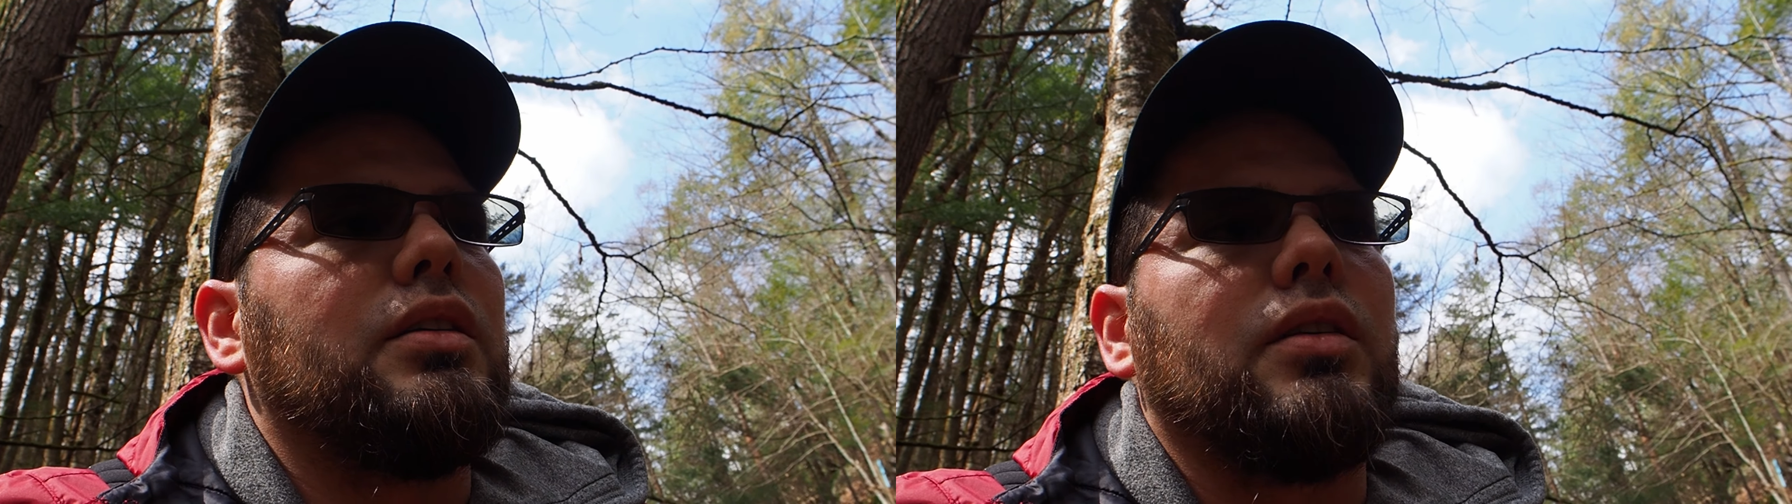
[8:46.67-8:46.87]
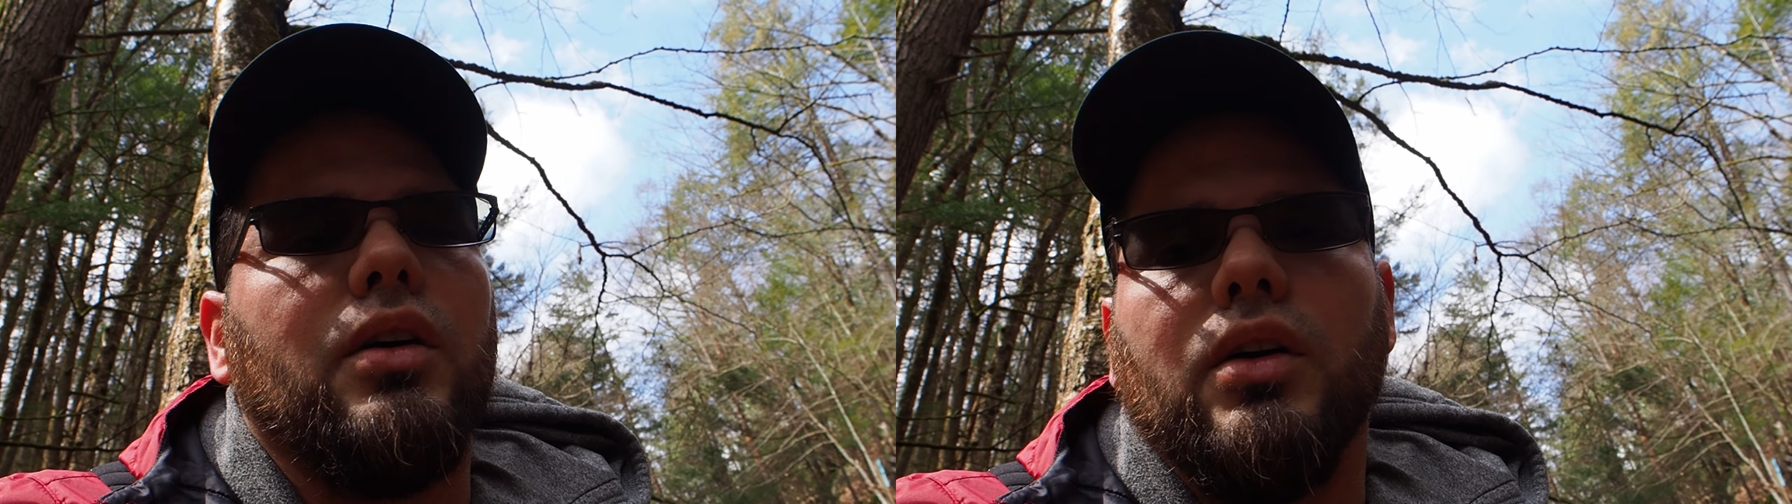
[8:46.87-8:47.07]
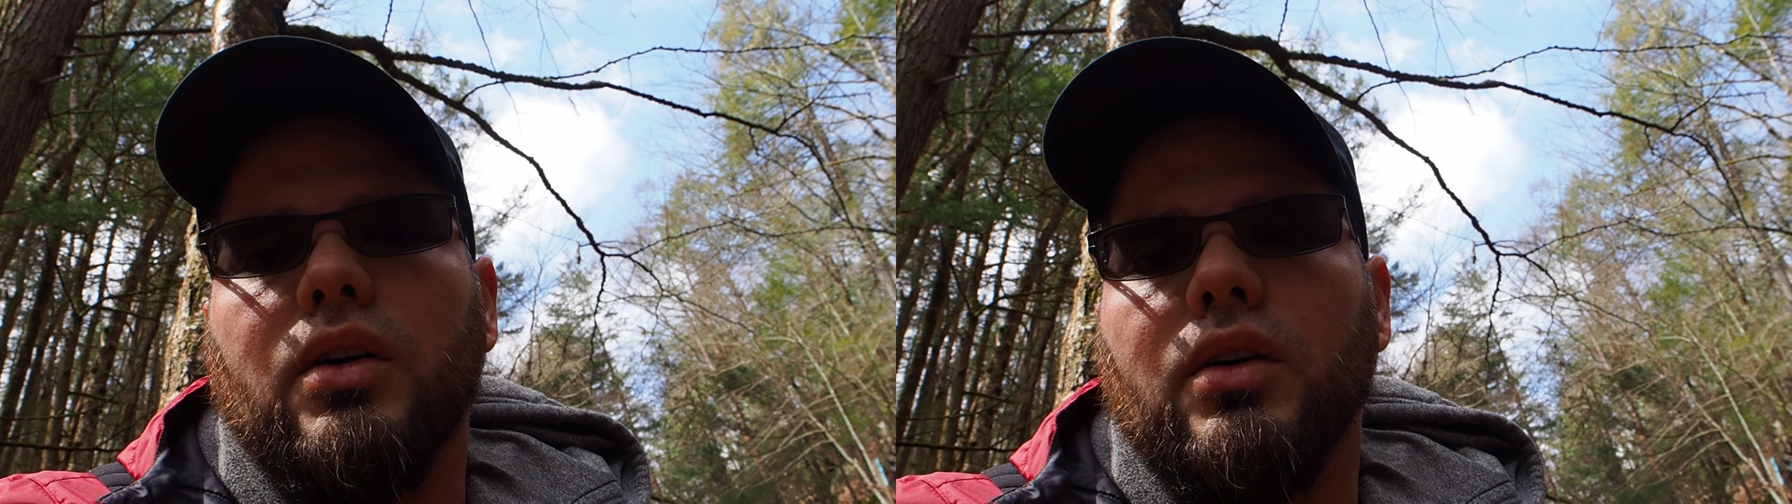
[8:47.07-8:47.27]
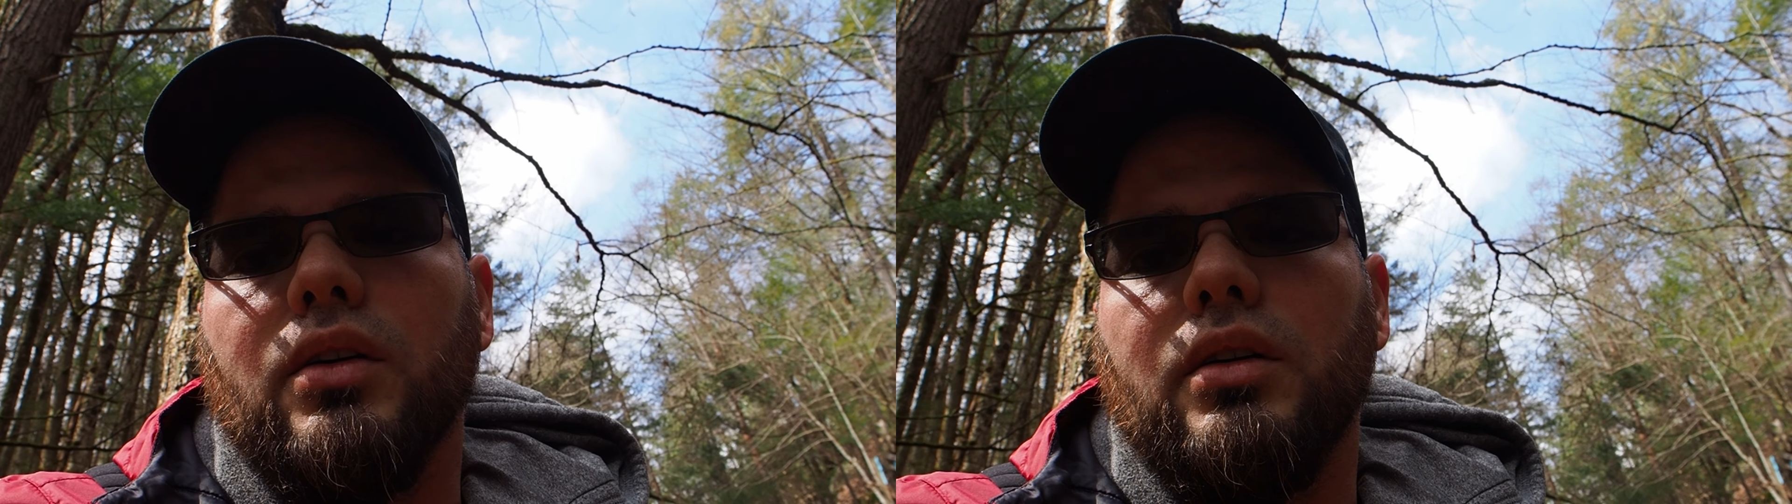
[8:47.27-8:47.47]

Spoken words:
So